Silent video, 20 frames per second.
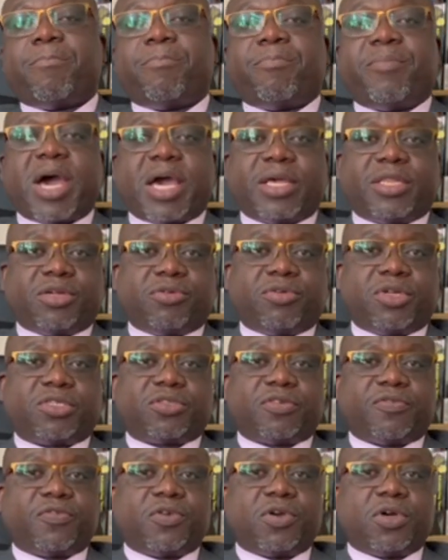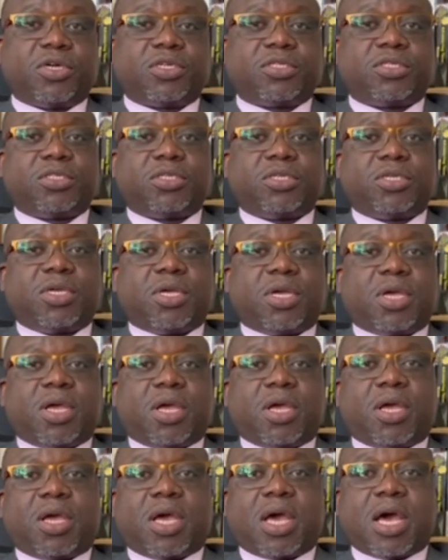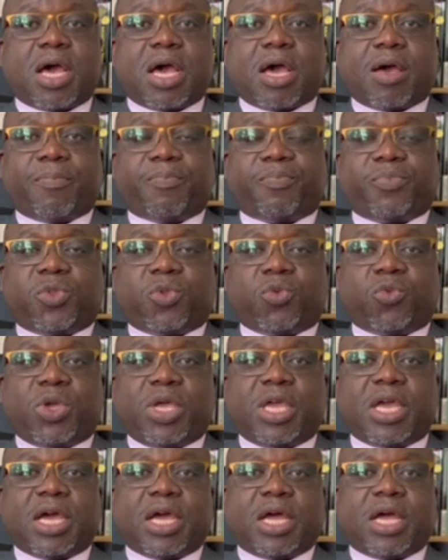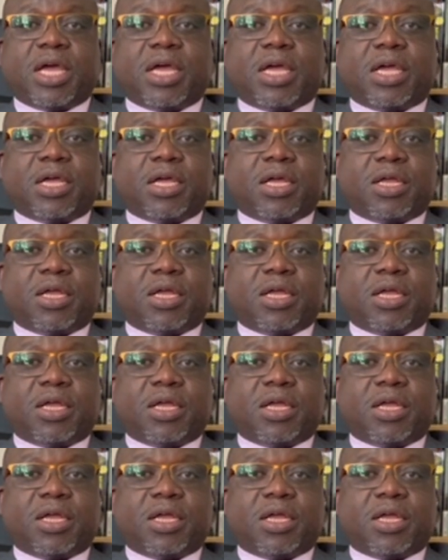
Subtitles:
By the grace of God, we are